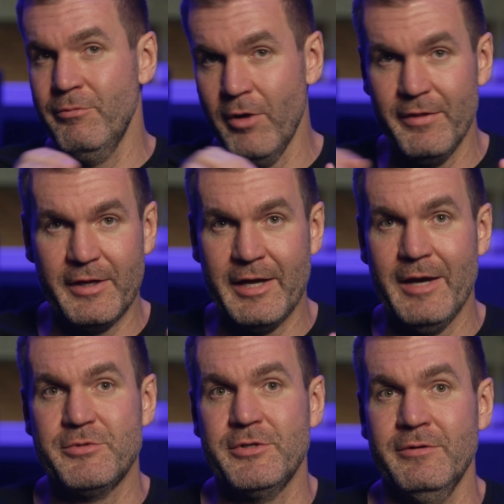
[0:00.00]
write the
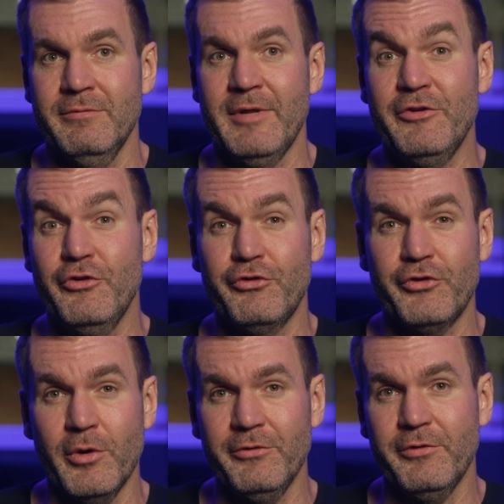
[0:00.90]
caption, and you
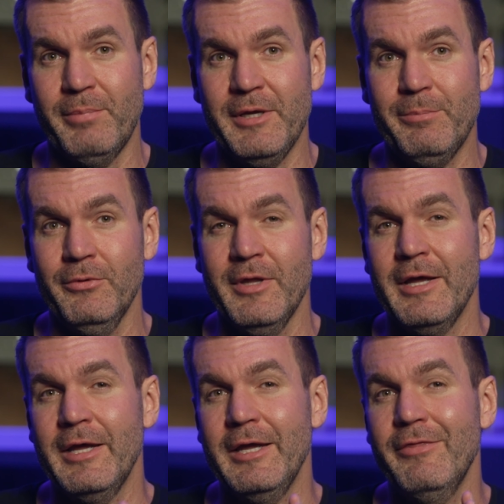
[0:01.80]
show it to people
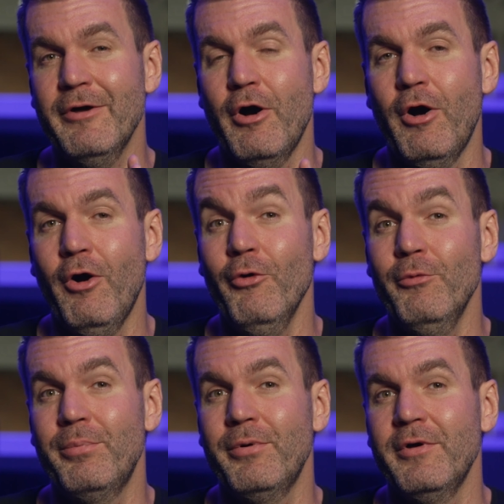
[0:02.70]
in the
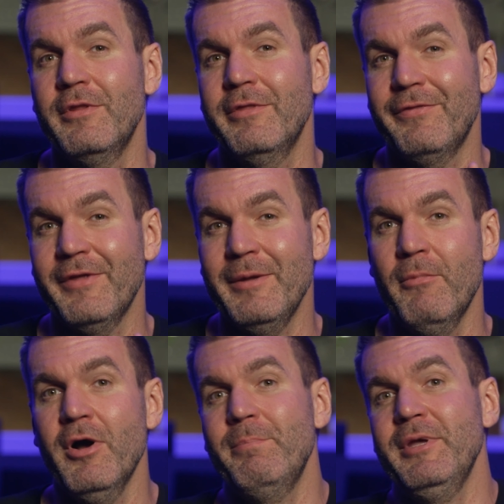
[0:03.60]
hope that they
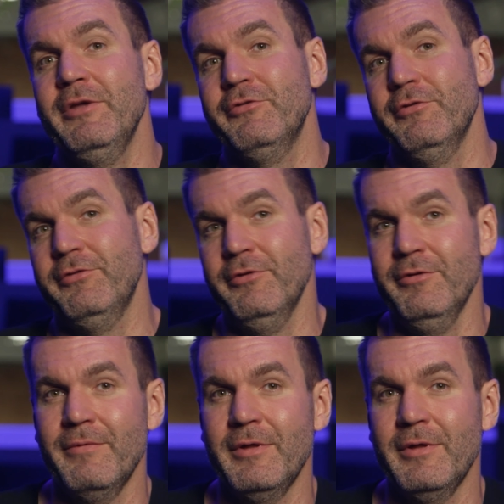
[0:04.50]
might be interested.